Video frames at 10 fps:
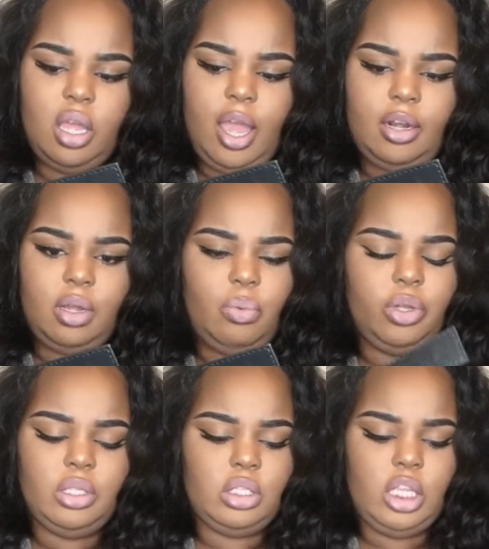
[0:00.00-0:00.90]
I
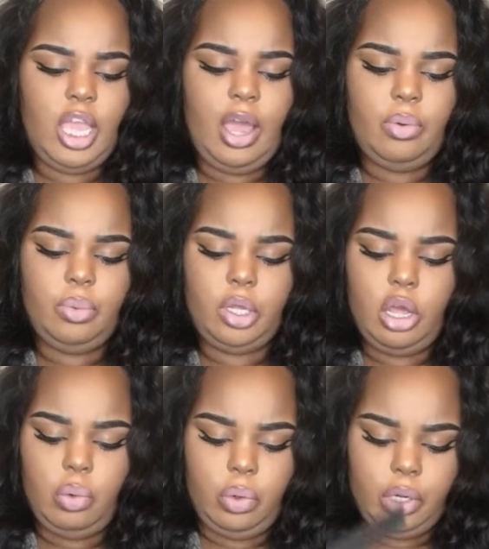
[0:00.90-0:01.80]
wouldn't see how it would
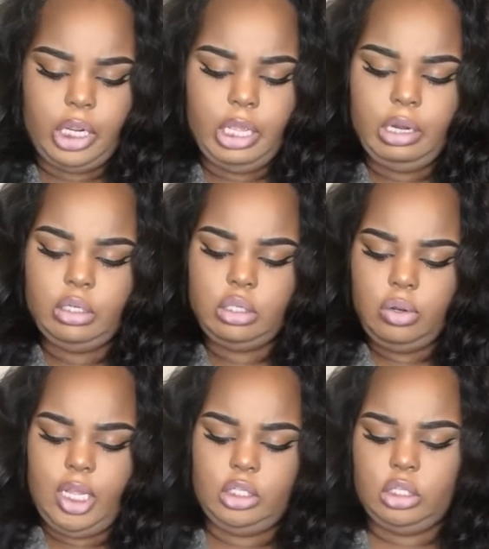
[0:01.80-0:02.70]
go on here, so
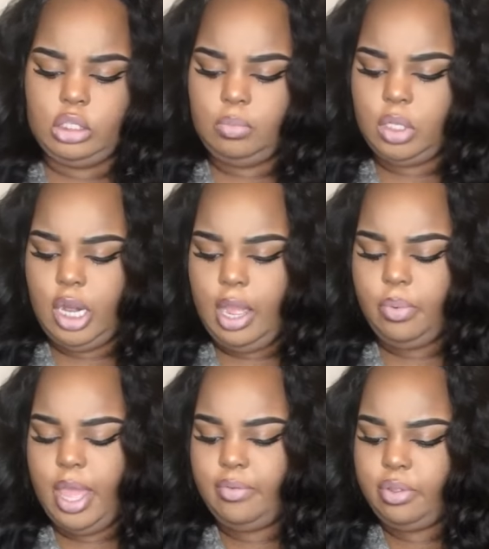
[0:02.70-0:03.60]
that's just something I
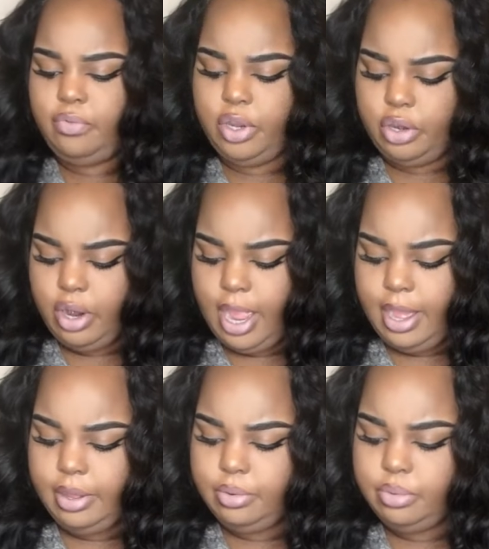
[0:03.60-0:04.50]
would have to figure
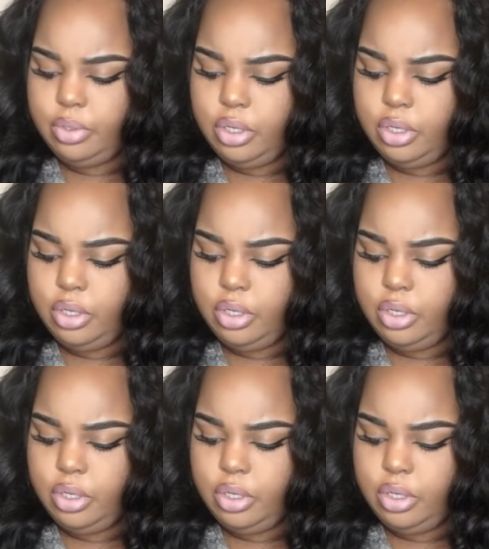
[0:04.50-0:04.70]
out.